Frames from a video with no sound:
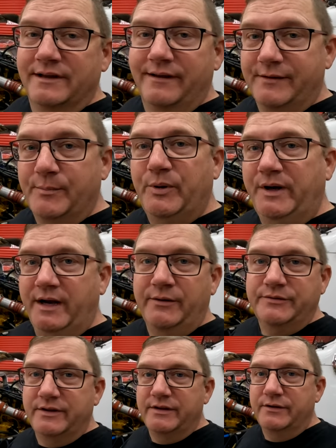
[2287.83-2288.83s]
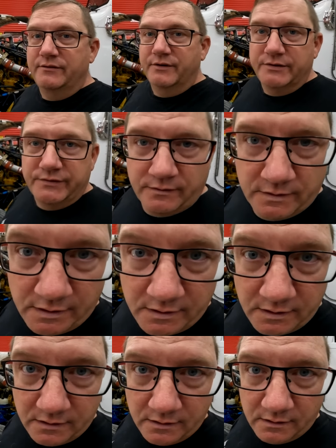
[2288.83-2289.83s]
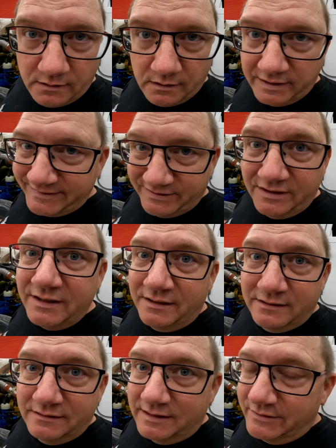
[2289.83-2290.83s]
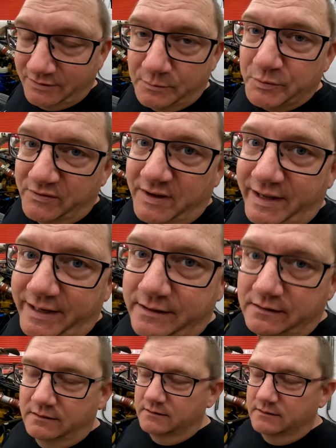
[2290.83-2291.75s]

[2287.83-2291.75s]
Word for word: if you put it out to the universe, it's gonna provide.